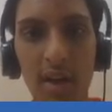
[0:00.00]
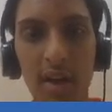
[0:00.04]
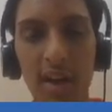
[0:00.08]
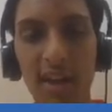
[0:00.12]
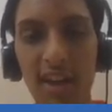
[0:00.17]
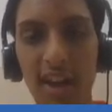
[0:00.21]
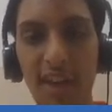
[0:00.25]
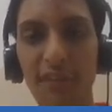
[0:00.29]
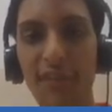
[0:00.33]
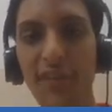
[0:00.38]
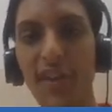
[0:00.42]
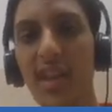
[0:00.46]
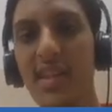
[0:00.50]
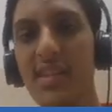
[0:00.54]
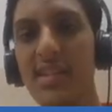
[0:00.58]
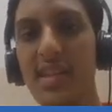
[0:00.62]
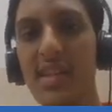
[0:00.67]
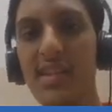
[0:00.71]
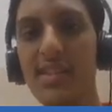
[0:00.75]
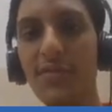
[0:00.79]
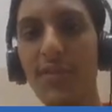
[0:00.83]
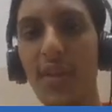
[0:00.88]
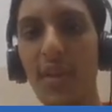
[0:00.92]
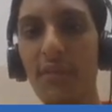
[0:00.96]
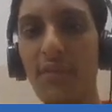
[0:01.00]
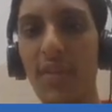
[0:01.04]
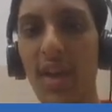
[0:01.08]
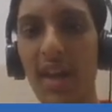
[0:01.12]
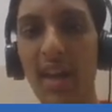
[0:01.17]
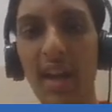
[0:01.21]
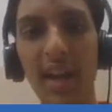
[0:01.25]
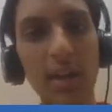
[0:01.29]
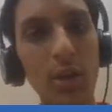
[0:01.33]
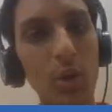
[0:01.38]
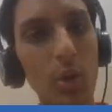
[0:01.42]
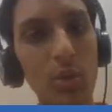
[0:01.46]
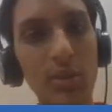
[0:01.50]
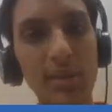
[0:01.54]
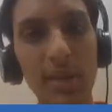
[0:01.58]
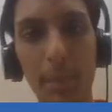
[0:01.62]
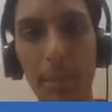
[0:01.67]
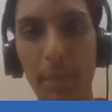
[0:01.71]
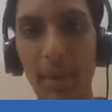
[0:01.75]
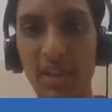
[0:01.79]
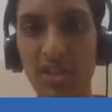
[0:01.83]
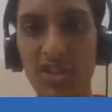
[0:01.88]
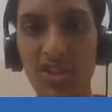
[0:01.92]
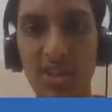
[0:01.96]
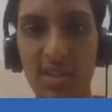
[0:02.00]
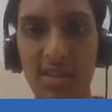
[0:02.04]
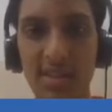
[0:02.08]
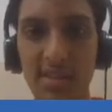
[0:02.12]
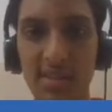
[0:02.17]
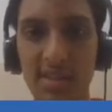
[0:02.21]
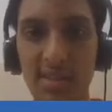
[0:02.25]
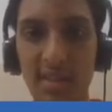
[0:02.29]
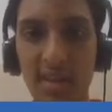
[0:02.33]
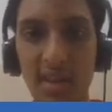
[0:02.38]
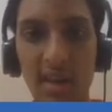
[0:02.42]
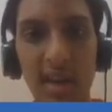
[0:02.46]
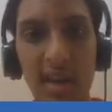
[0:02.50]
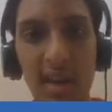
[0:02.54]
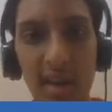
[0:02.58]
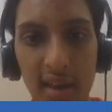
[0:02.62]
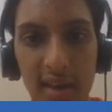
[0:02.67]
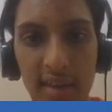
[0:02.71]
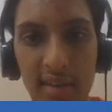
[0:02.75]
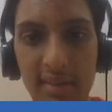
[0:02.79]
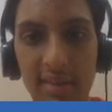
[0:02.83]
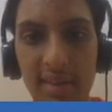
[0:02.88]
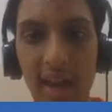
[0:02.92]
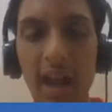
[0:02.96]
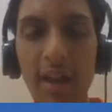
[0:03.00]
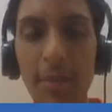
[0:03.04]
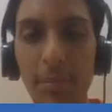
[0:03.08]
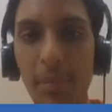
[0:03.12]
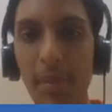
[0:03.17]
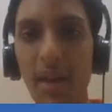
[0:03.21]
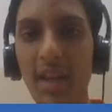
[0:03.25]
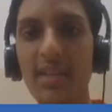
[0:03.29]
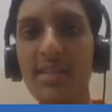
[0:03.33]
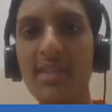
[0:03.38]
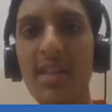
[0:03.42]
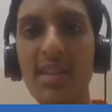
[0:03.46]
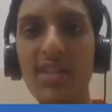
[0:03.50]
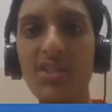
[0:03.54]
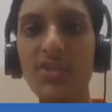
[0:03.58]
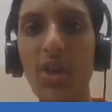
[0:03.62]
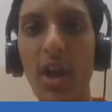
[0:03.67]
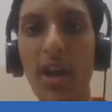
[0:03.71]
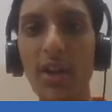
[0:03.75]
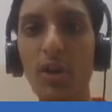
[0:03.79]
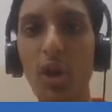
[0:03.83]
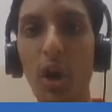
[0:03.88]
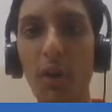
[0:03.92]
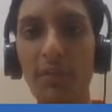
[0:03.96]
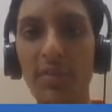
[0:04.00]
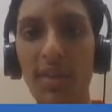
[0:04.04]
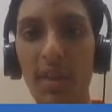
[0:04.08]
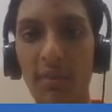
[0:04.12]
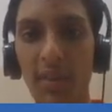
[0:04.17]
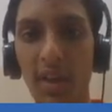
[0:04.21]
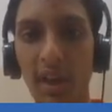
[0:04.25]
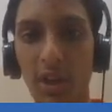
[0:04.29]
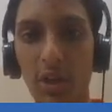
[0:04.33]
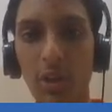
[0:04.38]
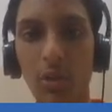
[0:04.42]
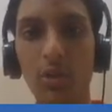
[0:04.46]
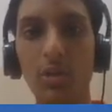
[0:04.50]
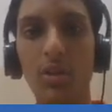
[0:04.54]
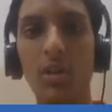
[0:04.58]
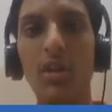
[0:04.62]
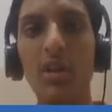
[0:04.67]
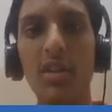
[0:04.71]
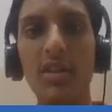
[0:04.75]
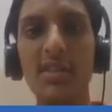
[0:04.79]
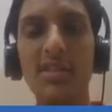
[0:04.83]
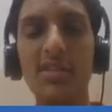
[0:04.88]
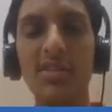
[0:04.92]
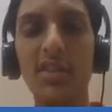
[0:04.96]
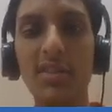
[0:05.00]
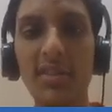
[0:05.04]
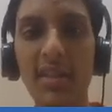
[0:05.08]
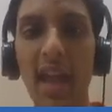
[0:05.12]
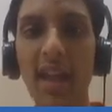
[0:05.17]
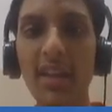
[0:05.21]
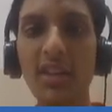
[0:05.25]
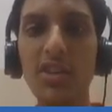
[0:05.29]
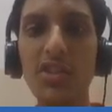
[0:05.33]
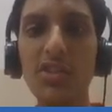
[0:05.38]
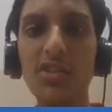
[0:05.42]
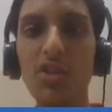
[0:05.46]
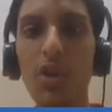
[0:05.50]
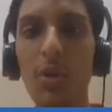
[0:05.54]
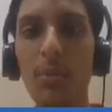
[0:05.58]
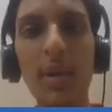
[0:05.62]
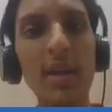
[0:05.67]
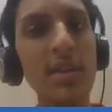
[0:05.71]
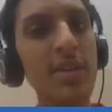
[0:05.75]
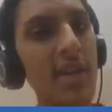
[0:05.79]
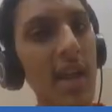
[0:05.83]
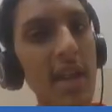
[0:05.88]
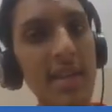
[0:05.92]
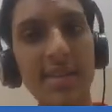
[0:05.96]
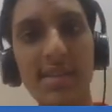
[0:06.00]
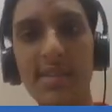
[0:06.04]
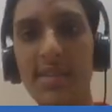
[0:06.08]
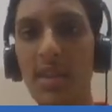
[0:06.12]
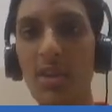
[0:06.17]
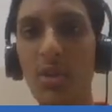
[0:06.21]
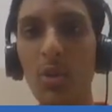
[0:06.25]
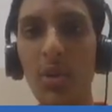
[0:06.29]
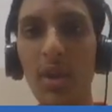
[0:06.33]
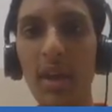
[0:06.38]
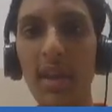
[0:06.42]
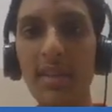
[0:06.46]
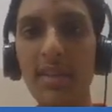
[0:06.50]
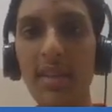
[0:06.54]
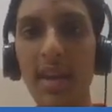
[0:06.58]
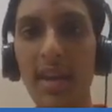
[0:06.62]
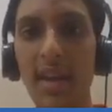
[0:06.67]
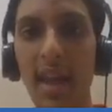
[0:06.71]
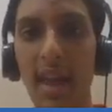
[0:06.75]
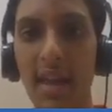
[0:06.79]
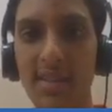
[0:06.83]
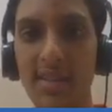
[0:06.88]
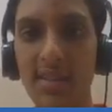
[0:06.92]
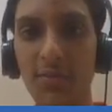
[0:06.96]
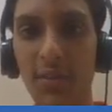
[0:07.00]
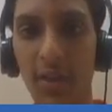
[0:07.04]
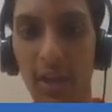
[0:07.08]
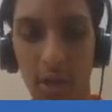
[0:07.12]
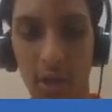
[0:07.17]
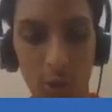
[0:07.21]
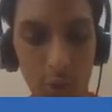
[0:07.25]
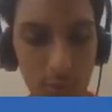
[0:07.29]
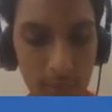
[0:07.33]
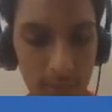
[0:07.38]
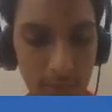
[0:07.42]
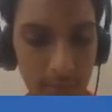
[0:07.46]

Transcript: References from where I took the pictures. That brings us to end of the video. So thank you so much. I'll see you in the next video.